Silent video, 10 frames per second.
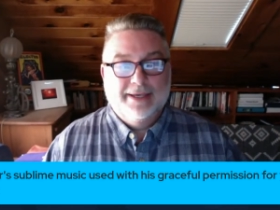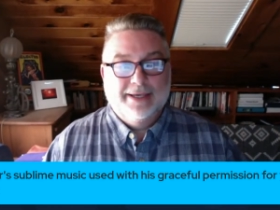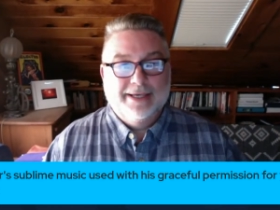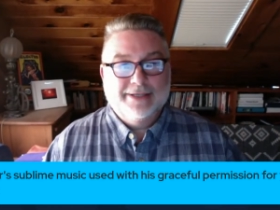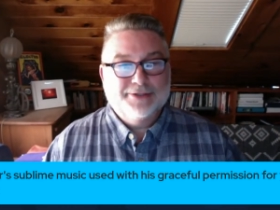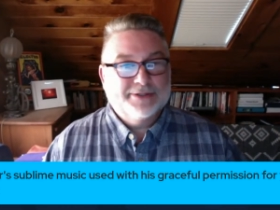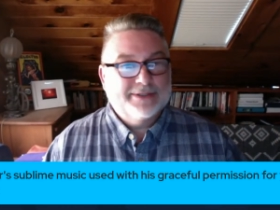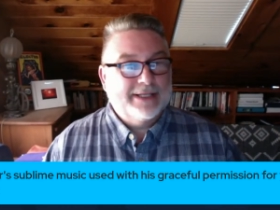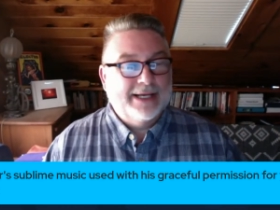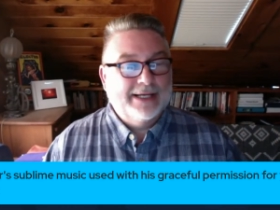It's just
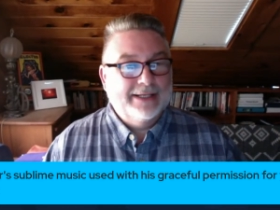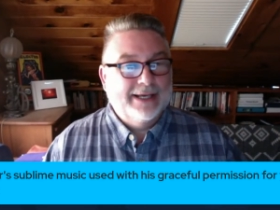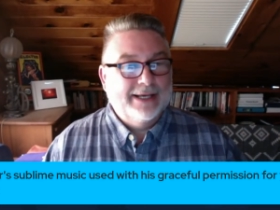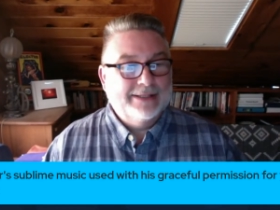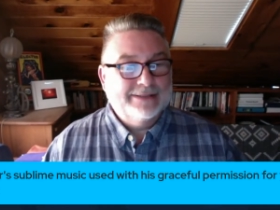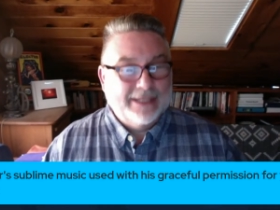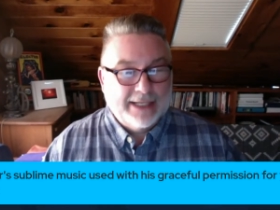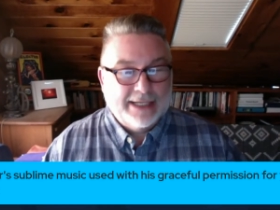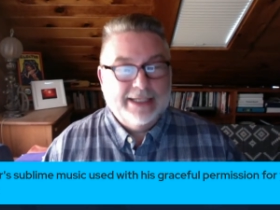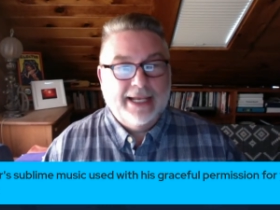a
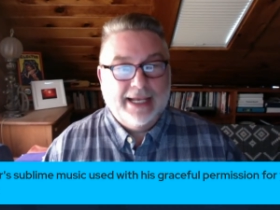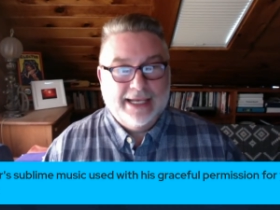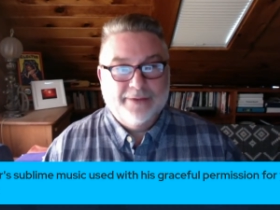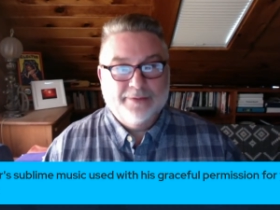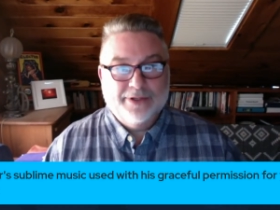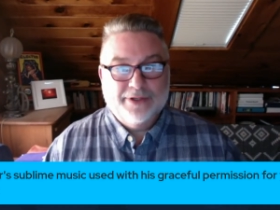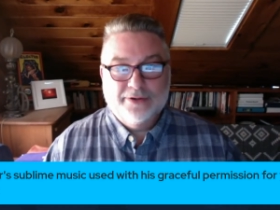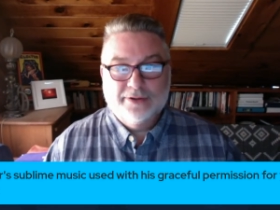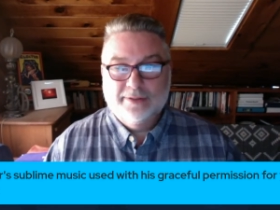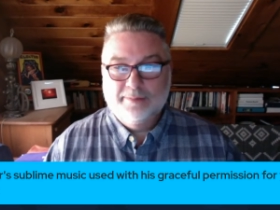delight hanging out with
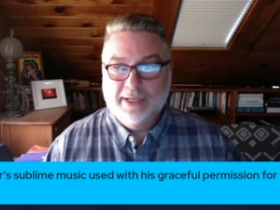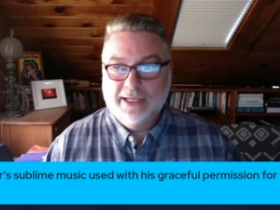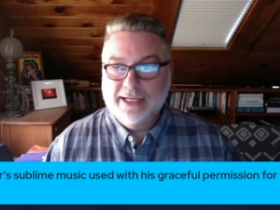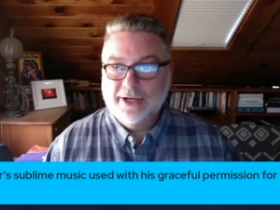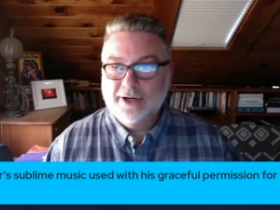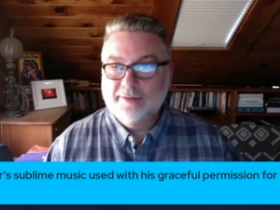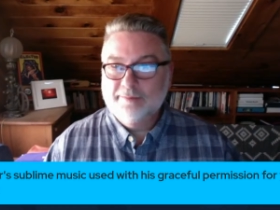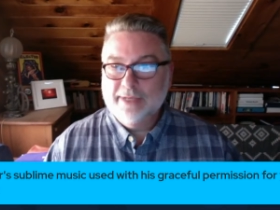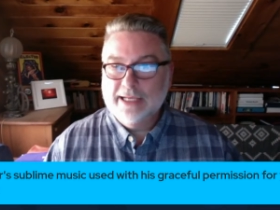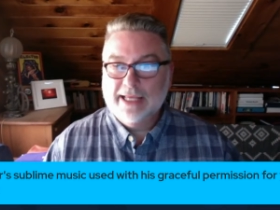you, being here,
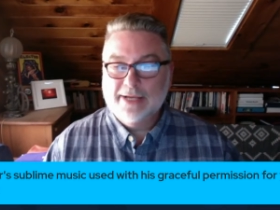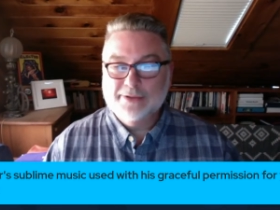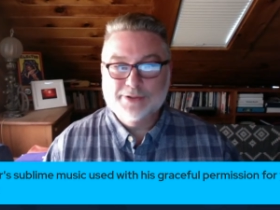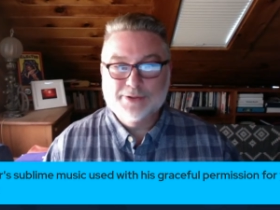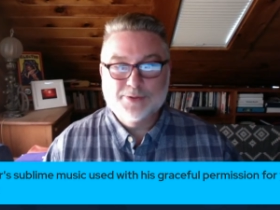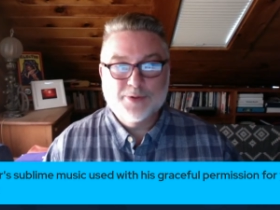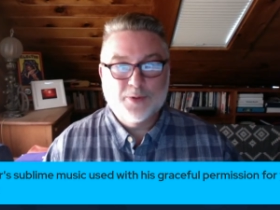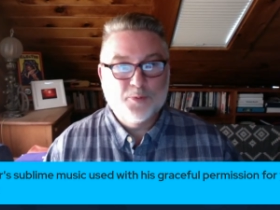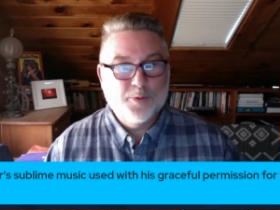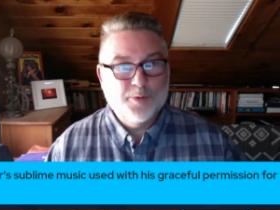being allowed to do the
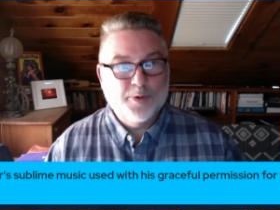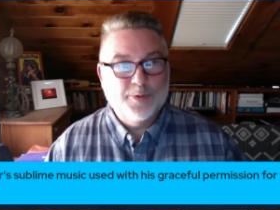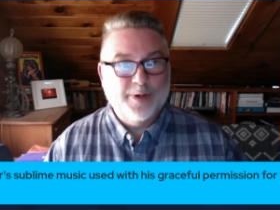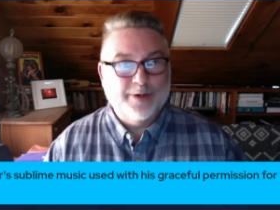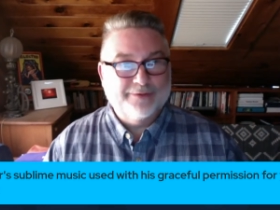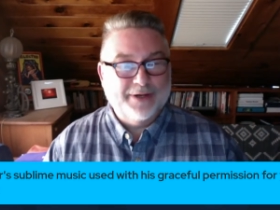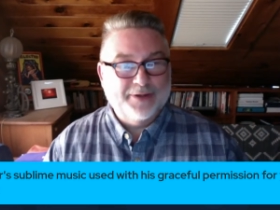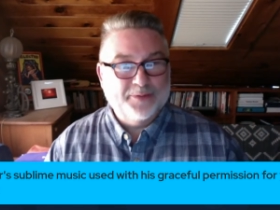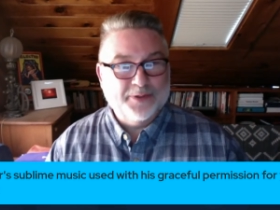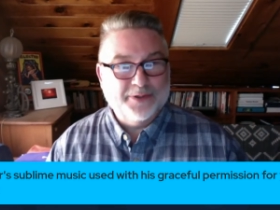woo-woo around
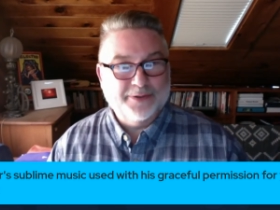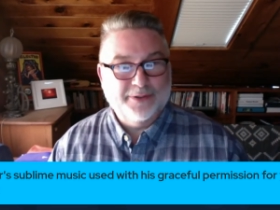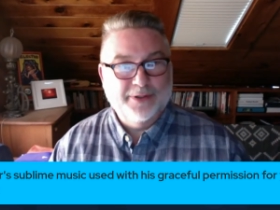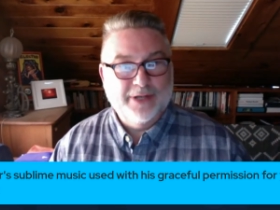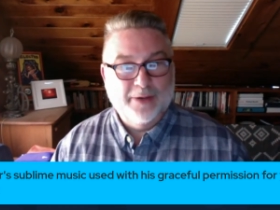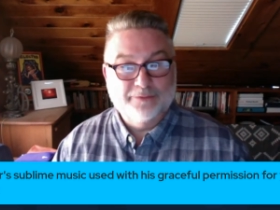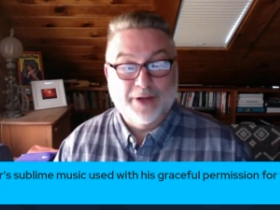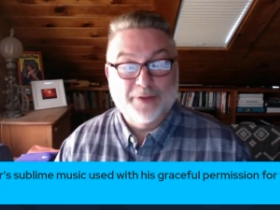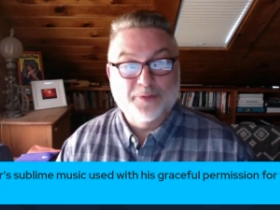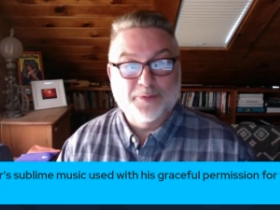the
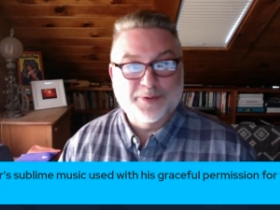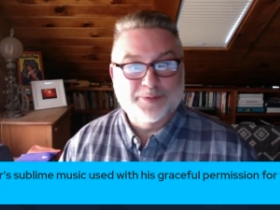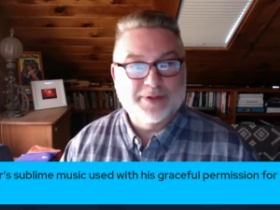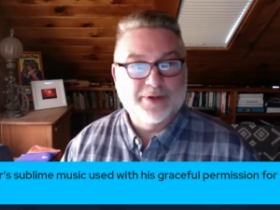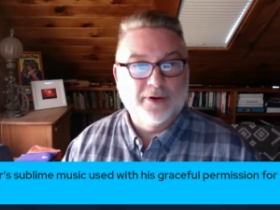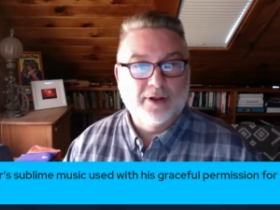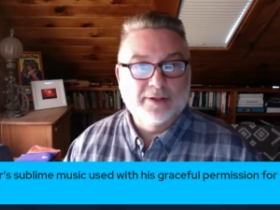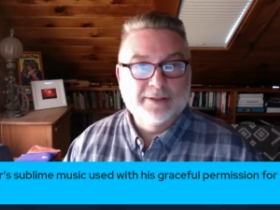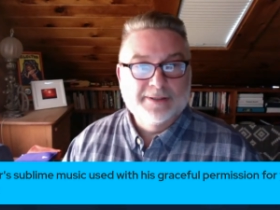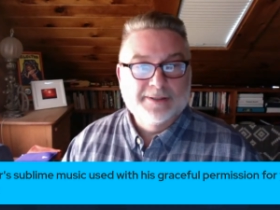world with you all.
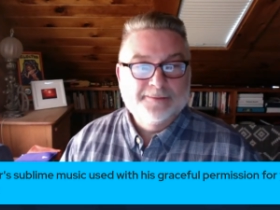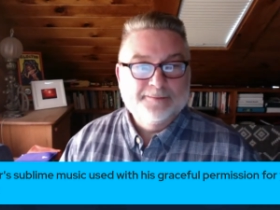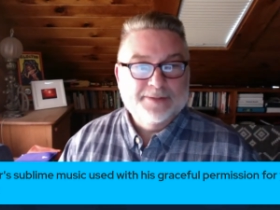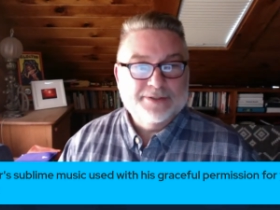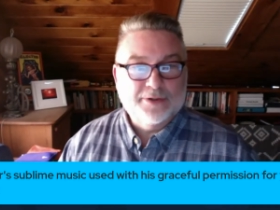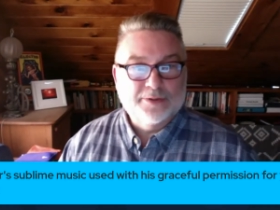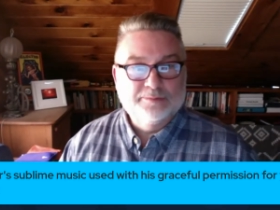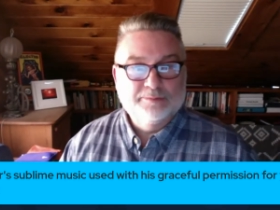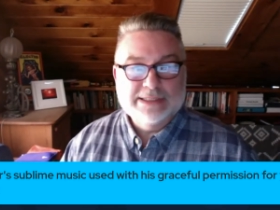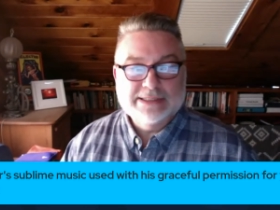So
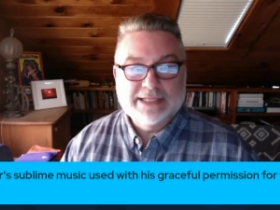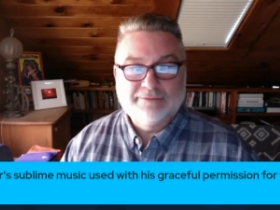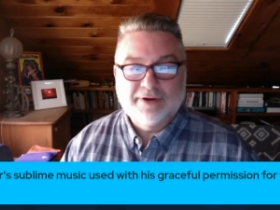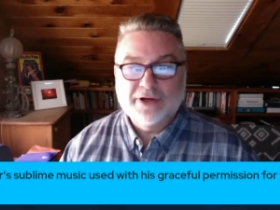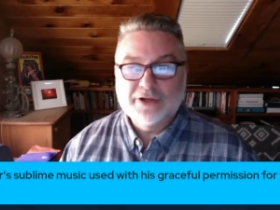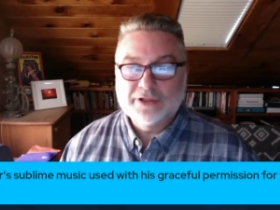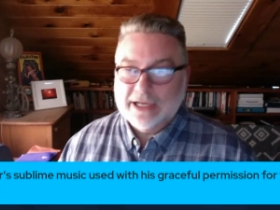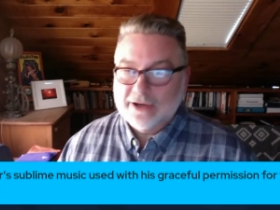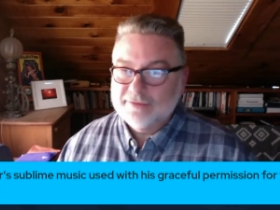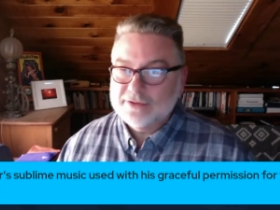please take very good
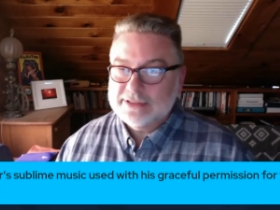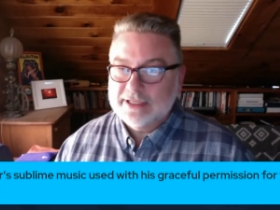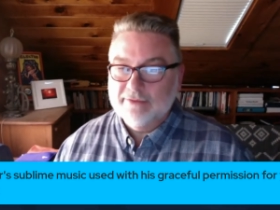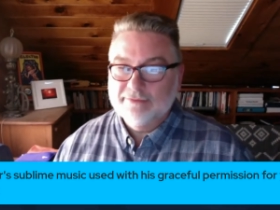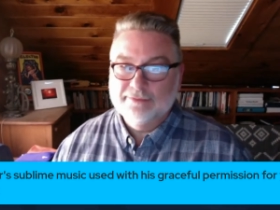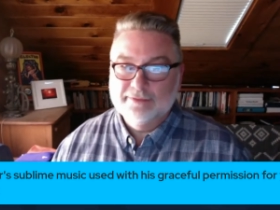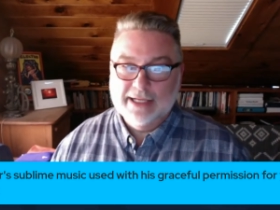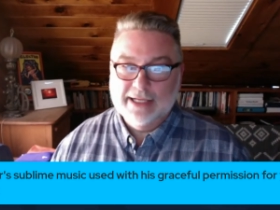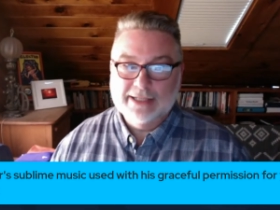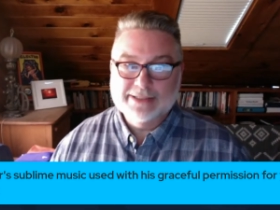care of yourself.
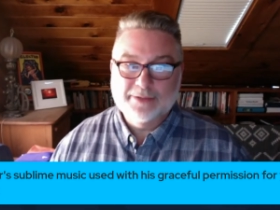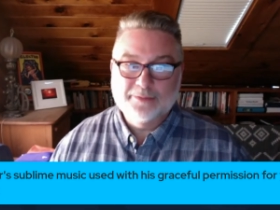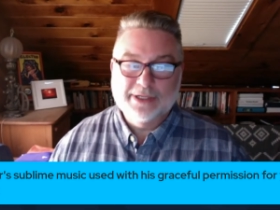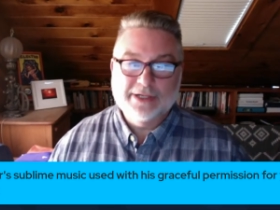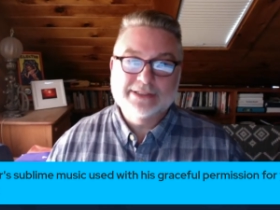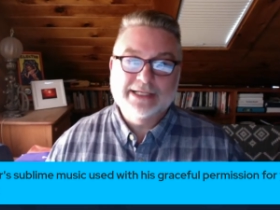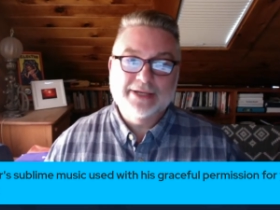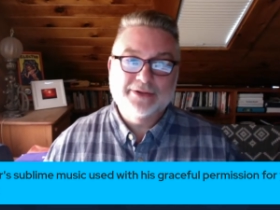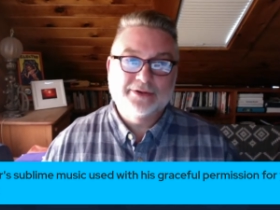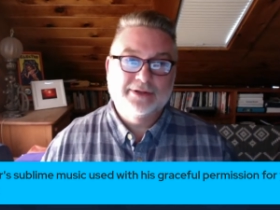And until we are
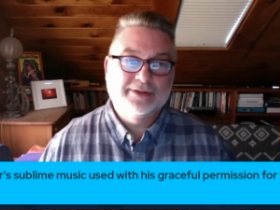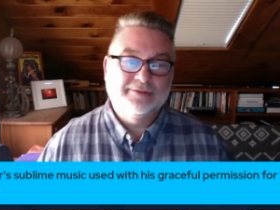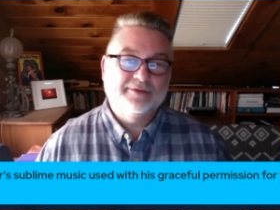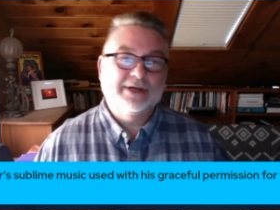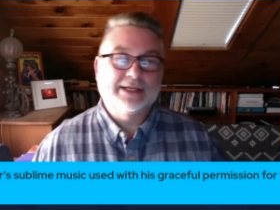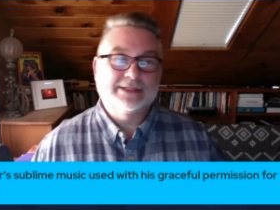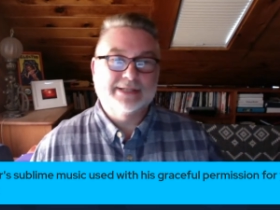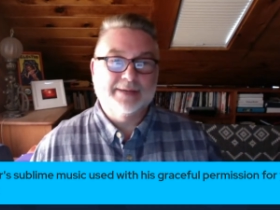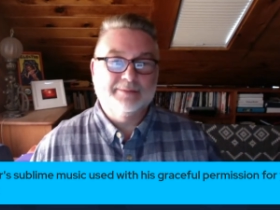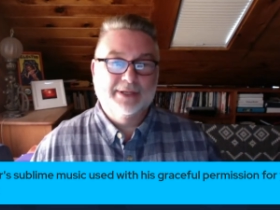together the very next
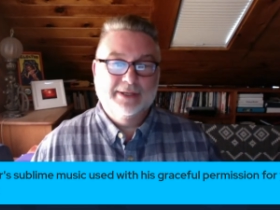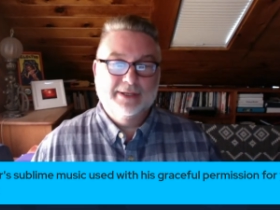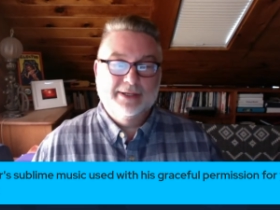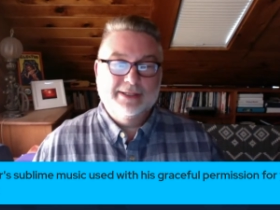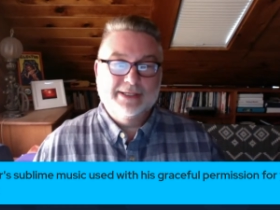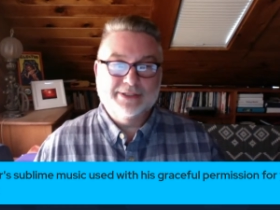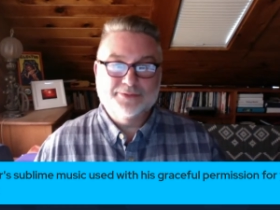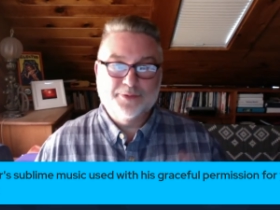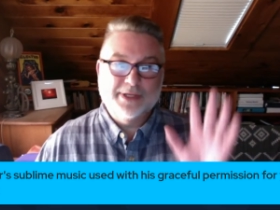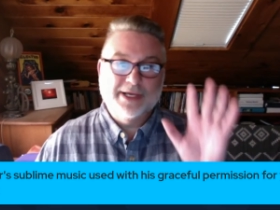time, this is
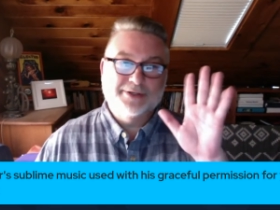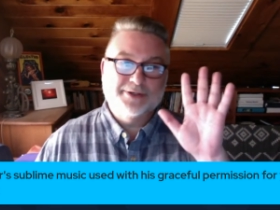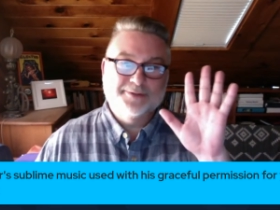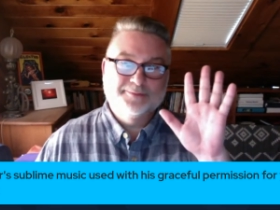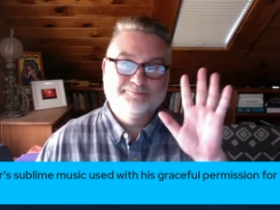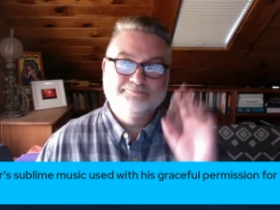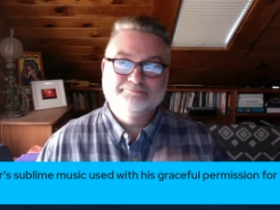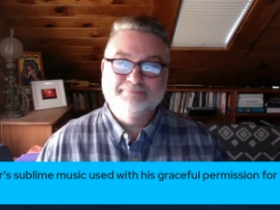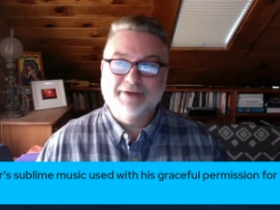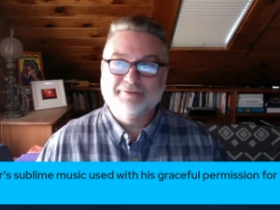Rudy Hunter.
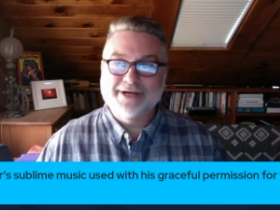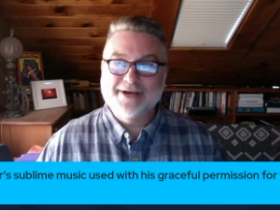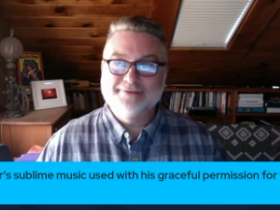Bye for now.